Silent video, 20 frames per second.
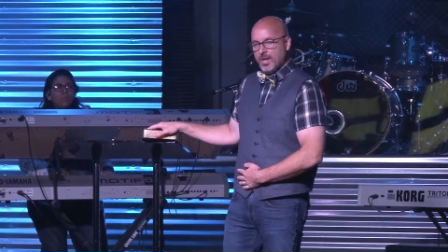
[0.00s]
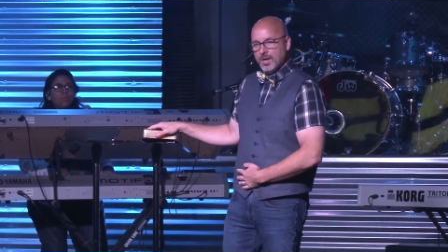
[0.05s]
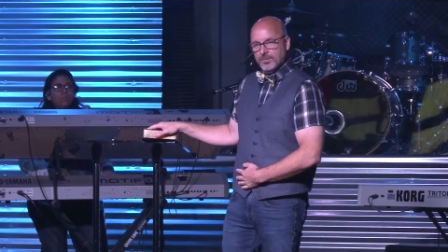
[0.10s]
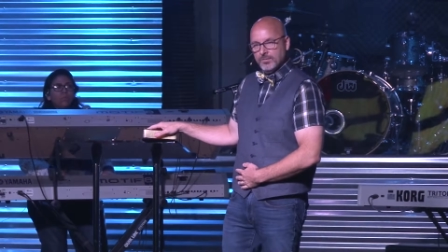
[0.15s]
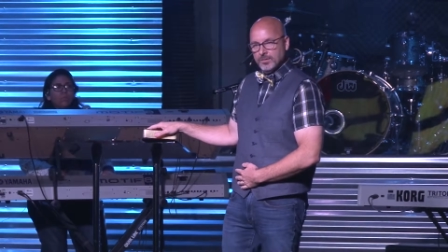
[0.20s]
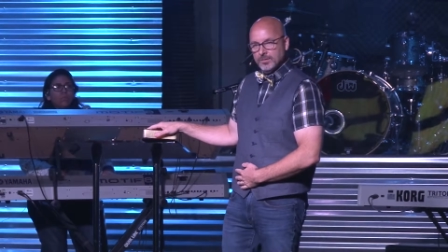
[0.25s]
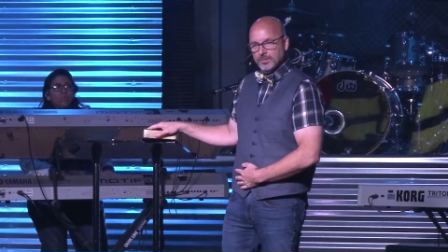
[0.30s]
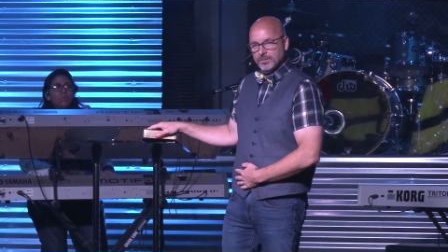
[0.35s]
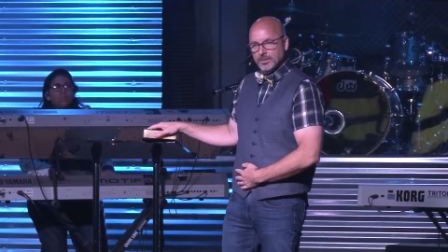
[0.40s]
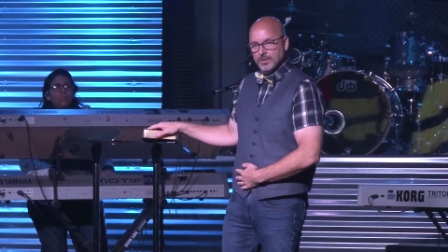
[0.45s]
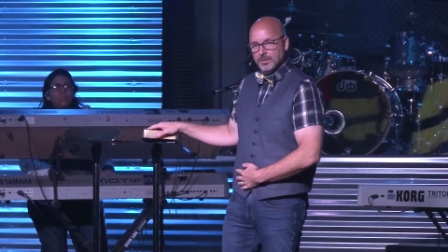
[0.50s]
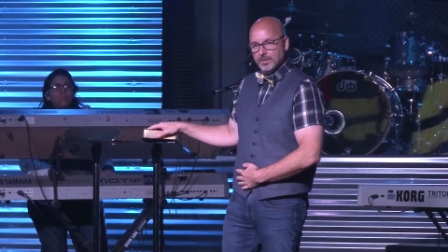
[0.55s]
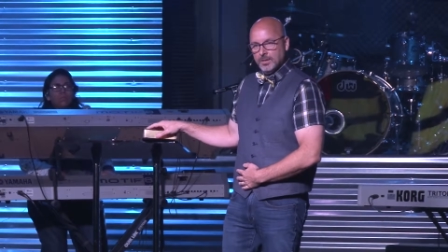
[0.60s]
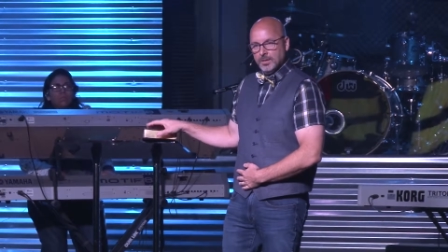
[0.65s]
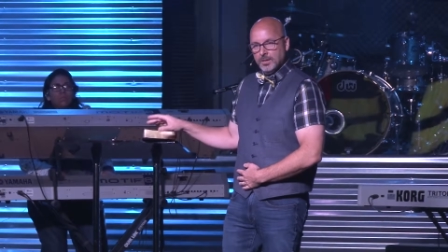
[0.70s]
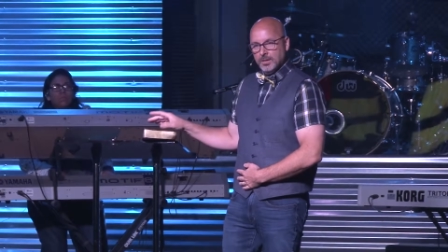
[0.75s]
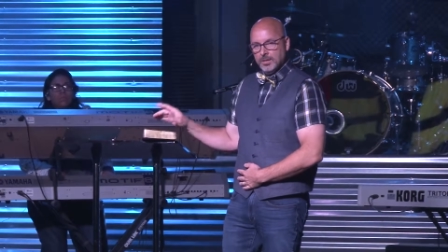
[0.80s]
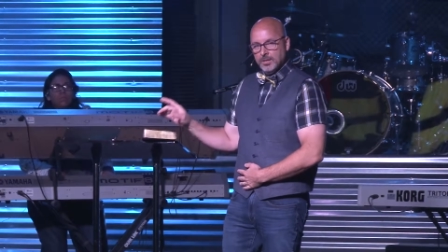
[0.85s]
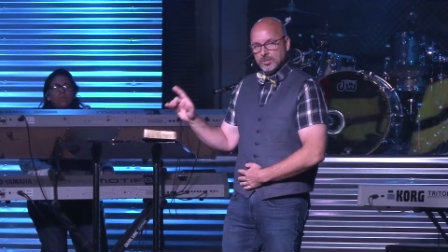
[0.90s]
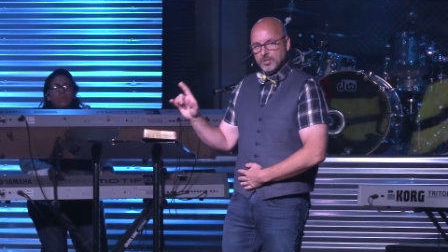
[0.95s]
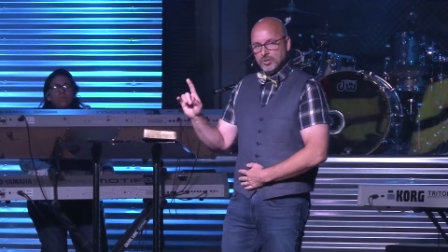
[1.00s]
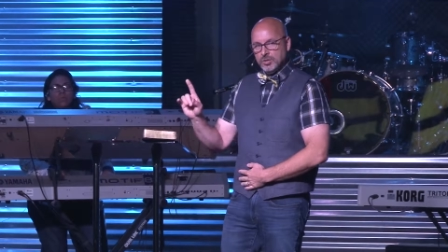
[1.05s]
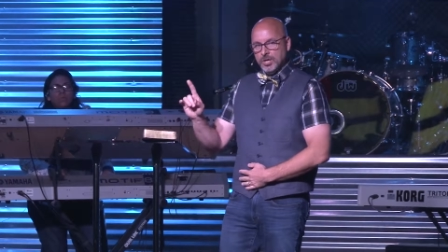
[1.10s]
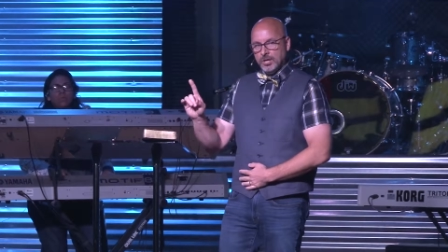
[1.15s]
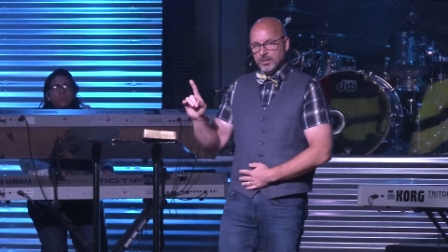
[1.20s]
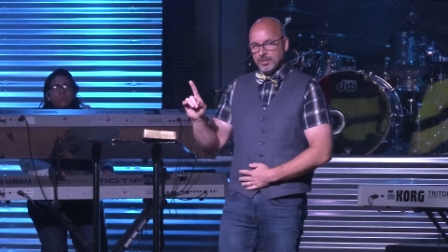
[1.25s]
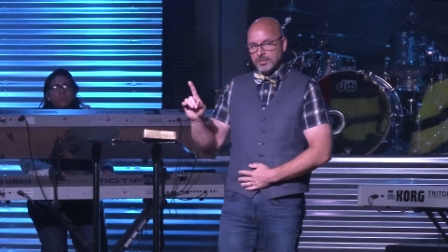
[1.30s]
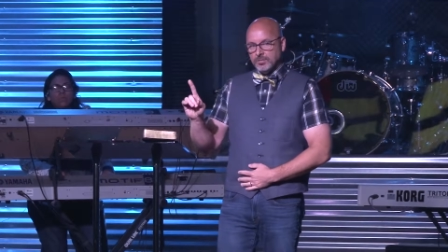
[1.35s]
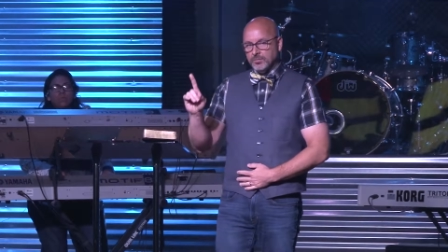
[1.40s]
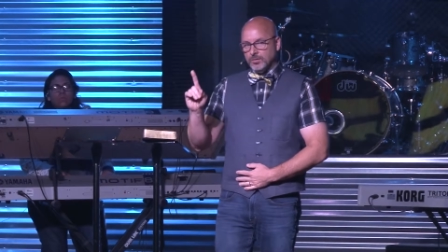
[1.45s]
heaven is
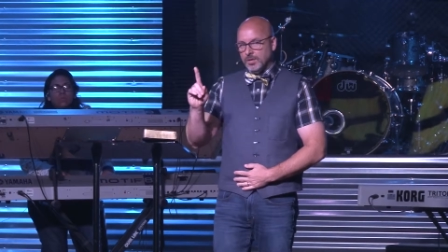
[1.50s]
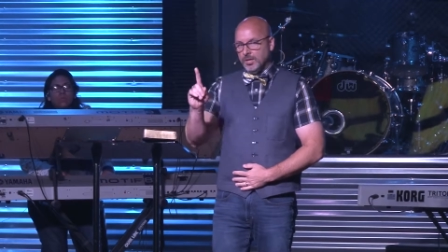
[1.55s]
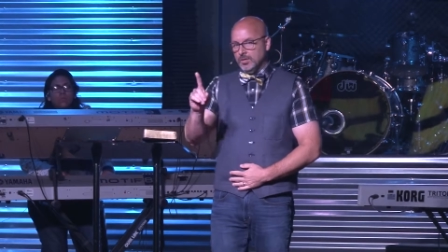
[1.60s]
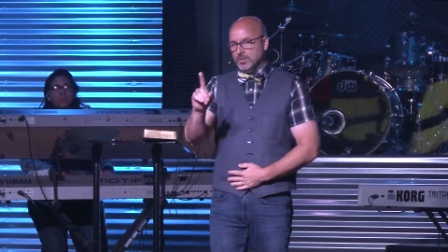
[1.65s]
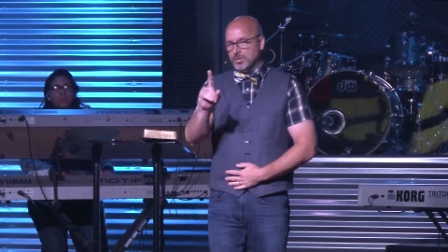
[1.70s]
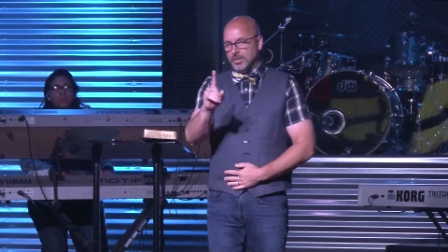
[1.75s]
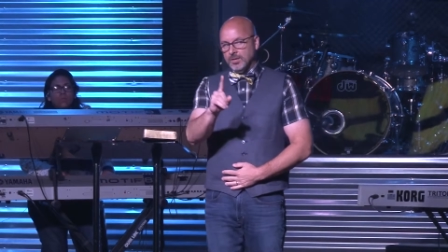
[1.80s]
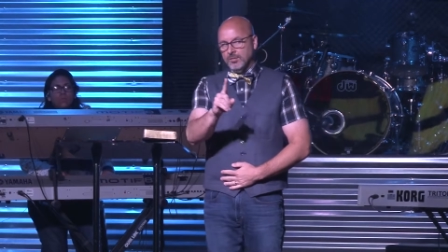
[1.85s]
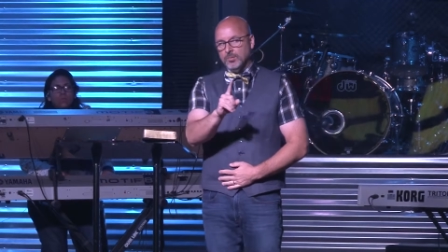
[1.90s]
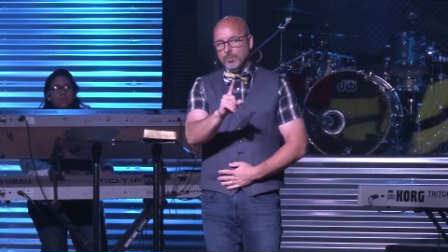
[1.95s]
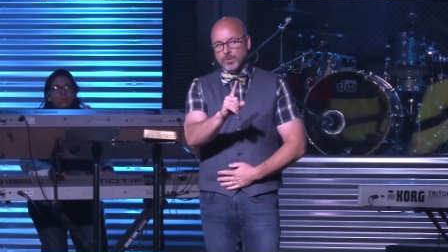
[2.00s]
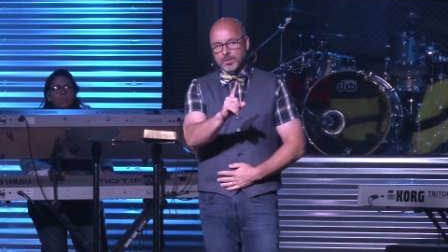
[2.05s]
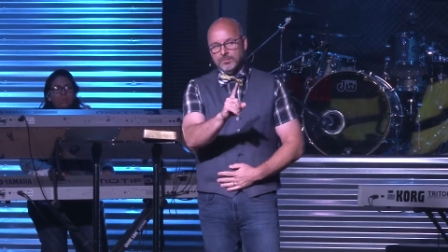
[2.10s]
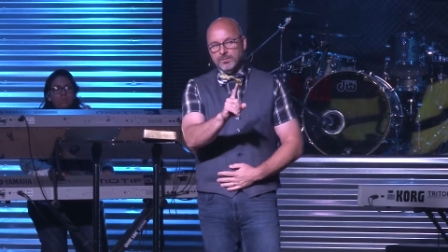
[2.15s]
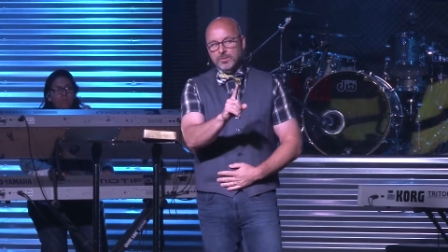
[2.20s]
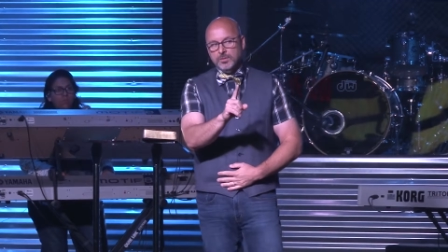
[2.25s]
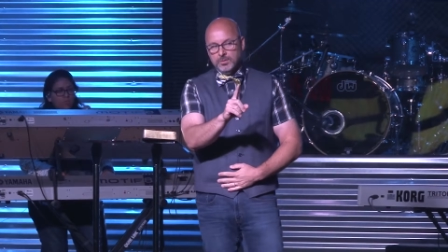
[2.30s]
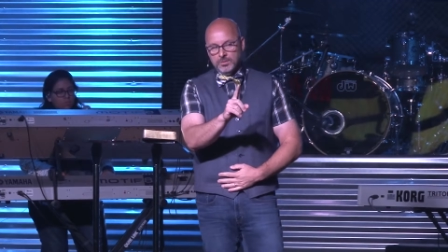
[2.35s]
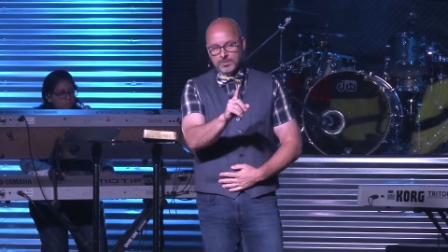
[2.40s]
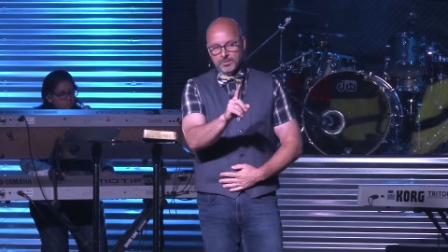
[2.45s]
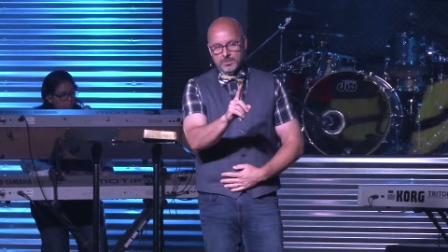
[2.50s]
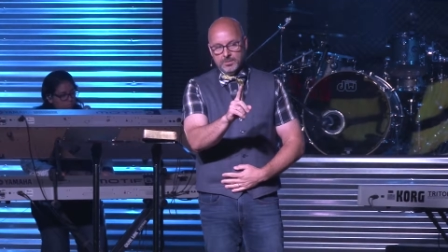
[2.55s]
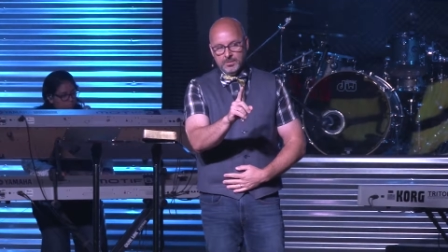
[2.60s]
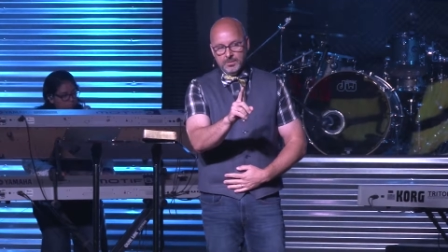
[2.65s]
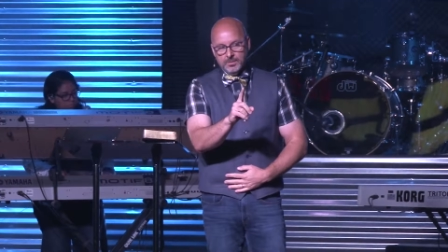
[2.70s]
jealous for each and every one of you.